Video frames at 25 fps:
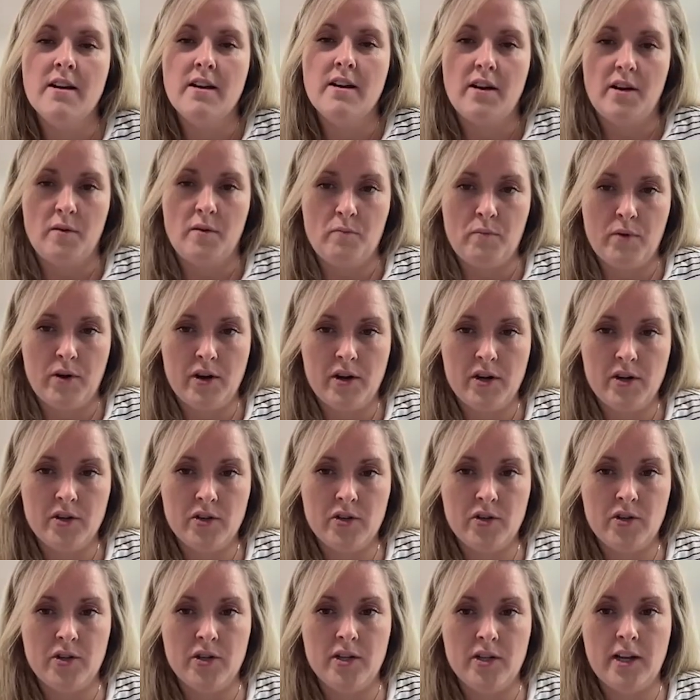
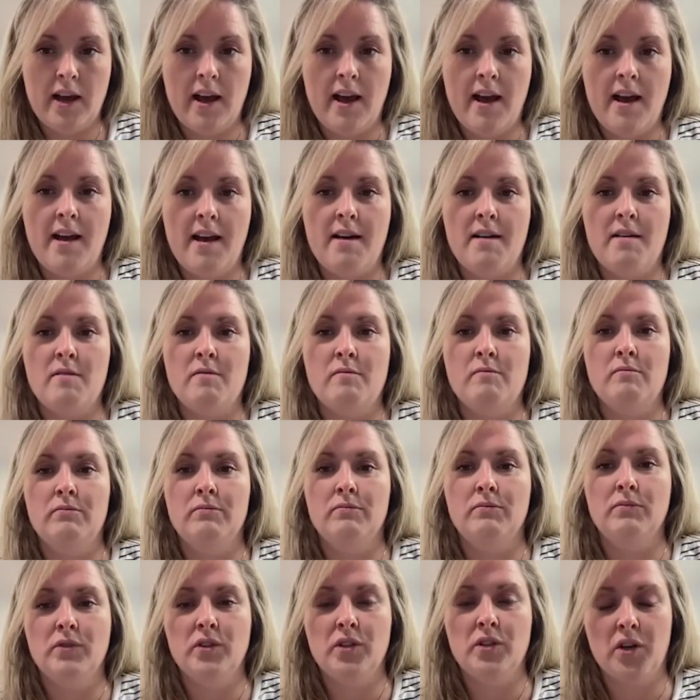emerged
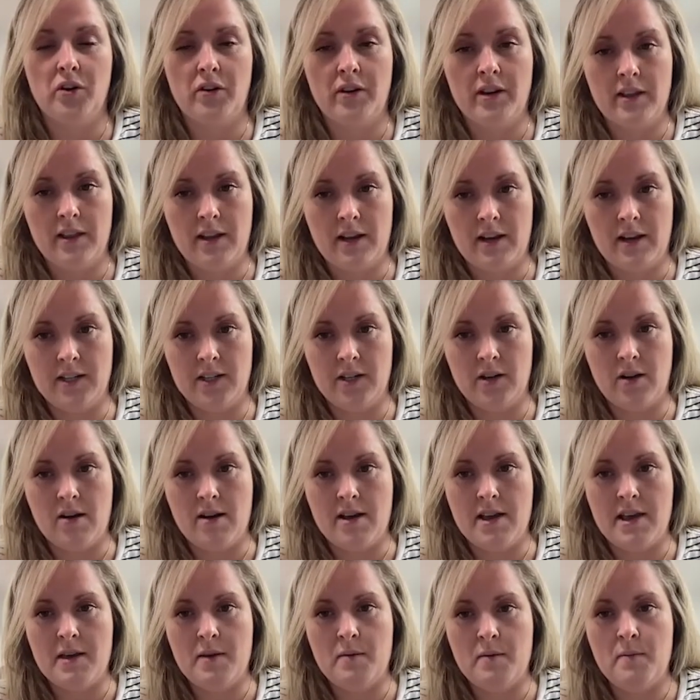during that
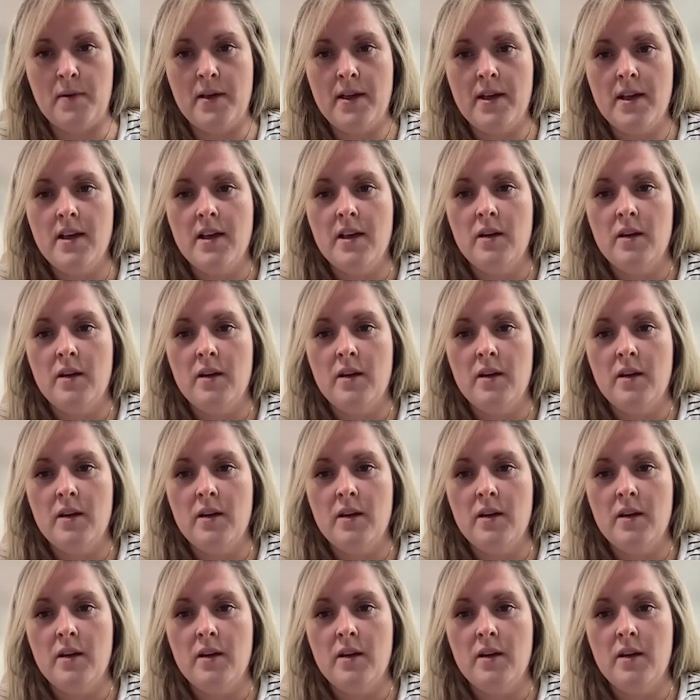time,